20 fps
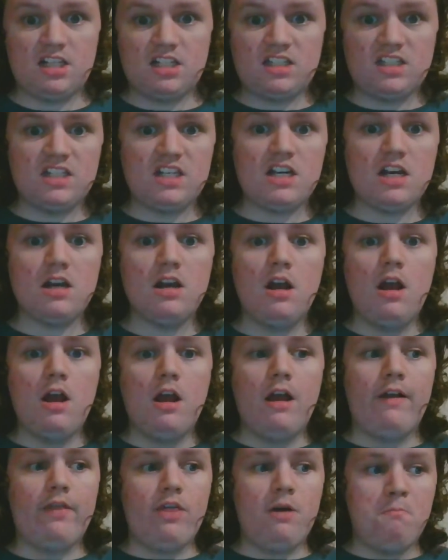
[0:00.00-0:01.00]
see
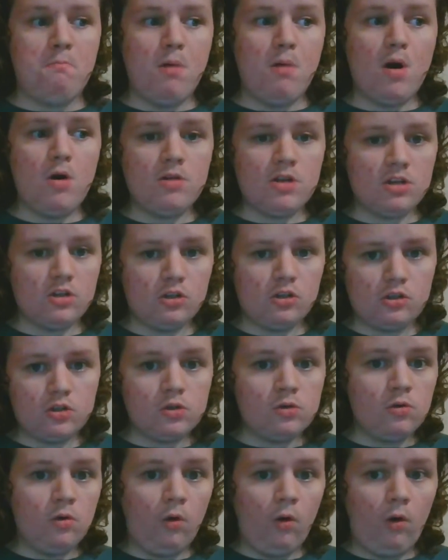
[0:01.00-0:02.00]
the boating
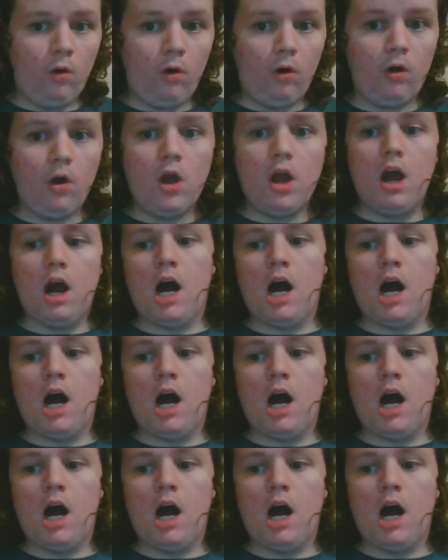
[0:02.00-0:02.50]
school,